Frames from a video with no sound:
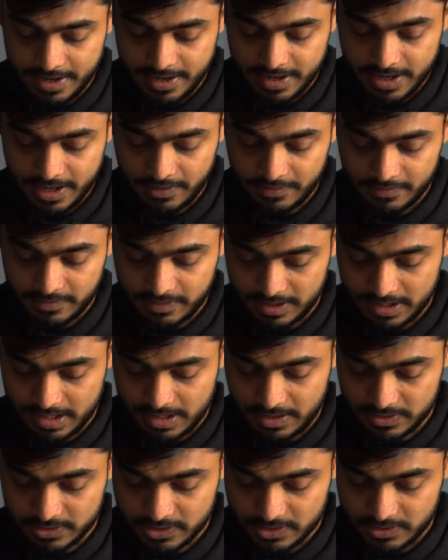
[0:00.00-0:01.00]
Now
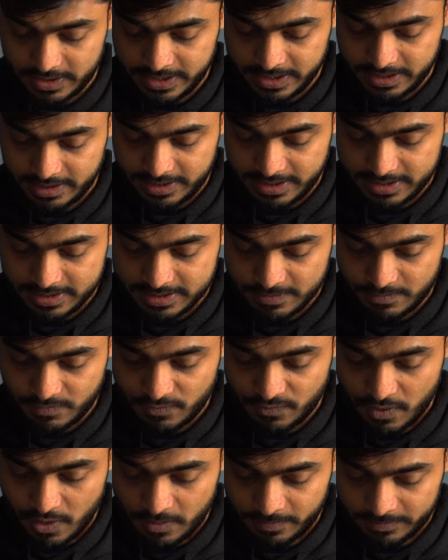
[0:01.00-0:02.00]
I'll also increase
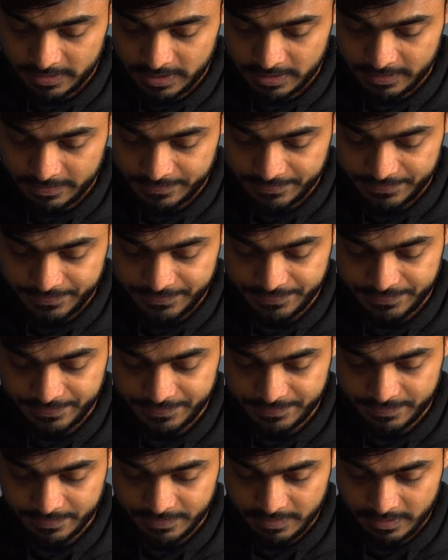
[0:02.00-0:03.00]
some warmth.
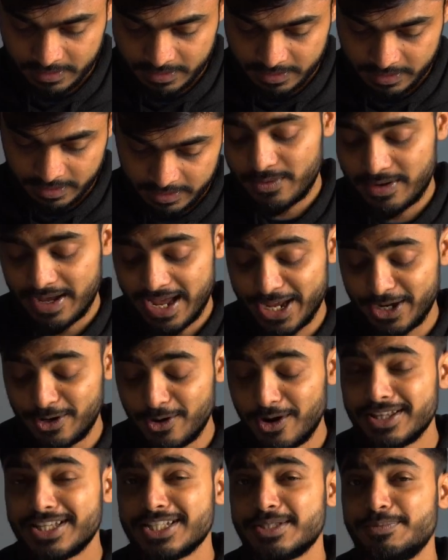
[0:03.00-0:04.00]
I
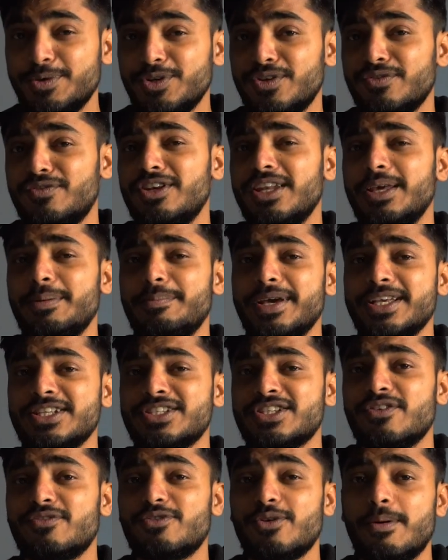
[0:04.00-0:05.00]
got this beautiful
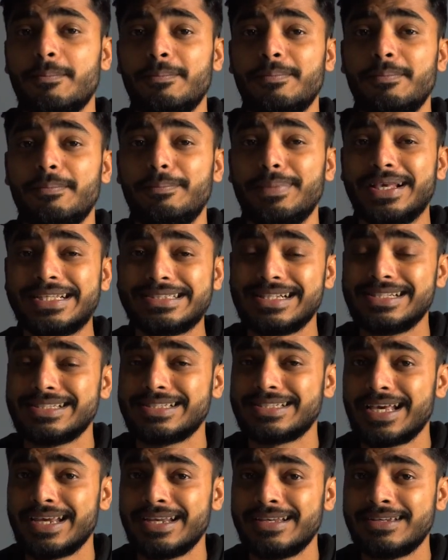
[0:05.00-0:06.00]
image from Pexels
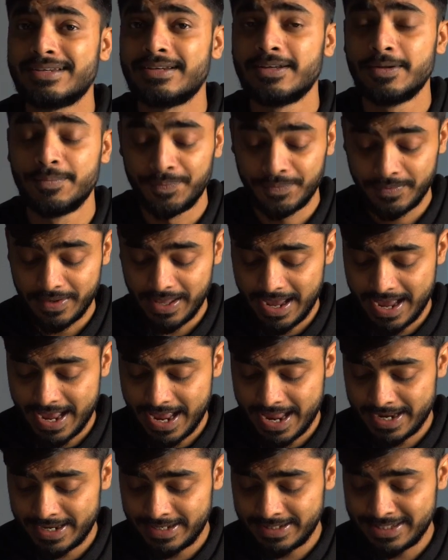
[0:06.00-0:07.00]
site
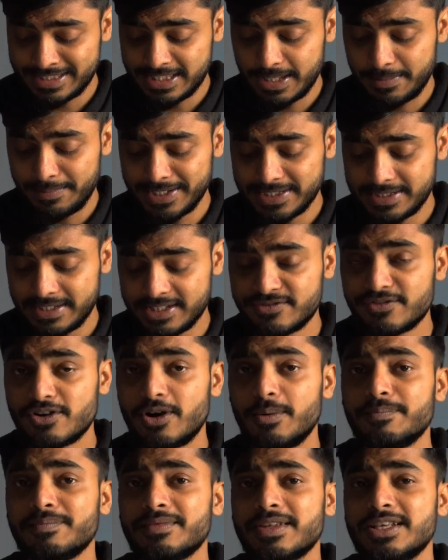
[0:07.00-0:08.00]
and this image is
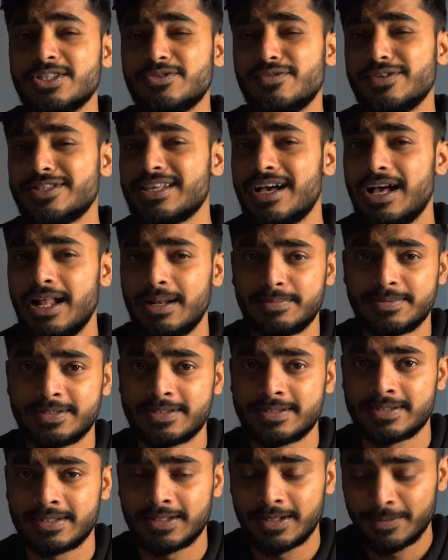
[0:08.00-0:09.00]
from Swiss
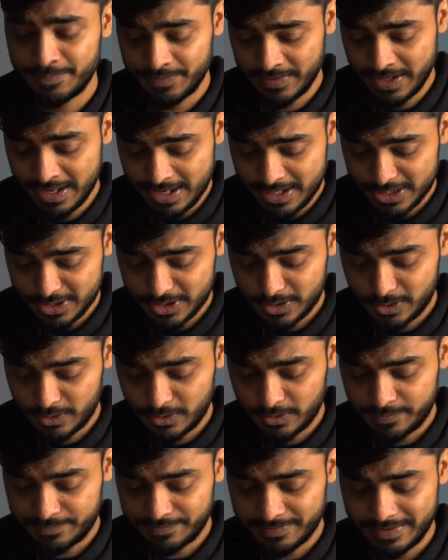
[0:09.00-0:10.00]
Alps.
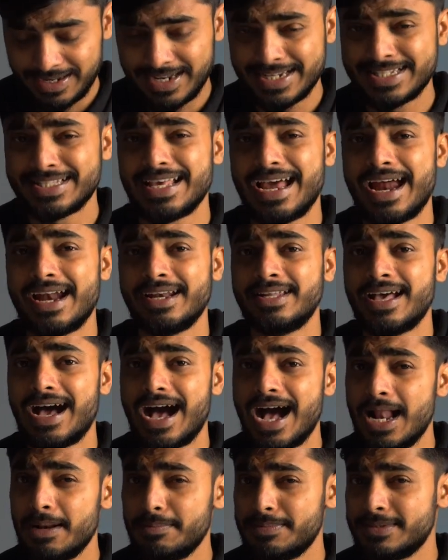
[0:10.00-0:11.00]
So let's add the
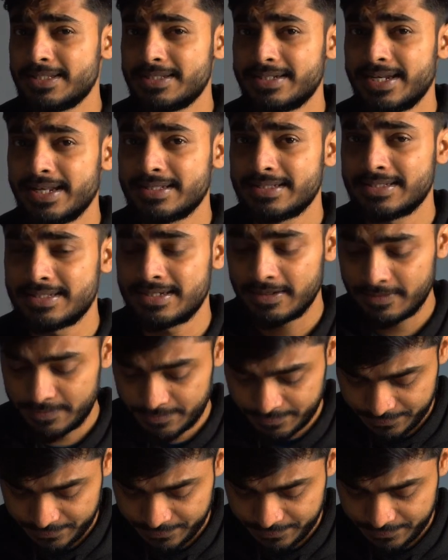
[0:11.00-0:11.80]
Alps text.